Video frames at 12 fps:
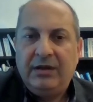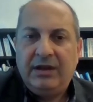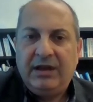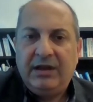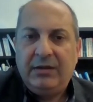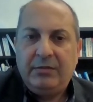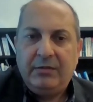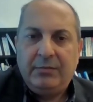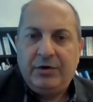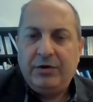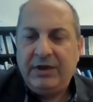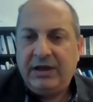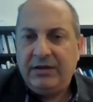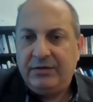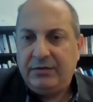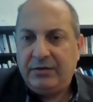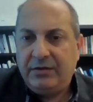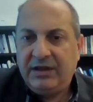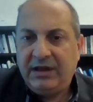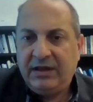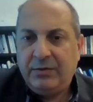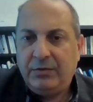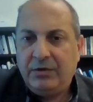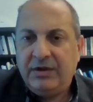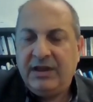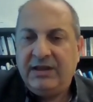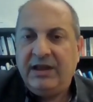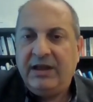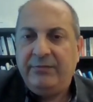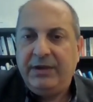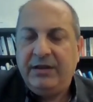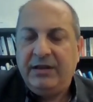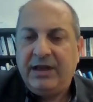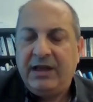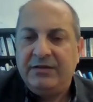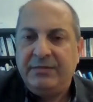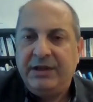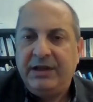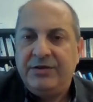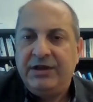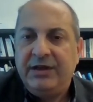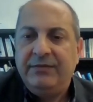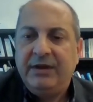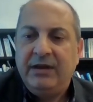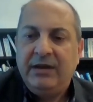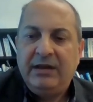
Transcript: the product or the work that has been achieved,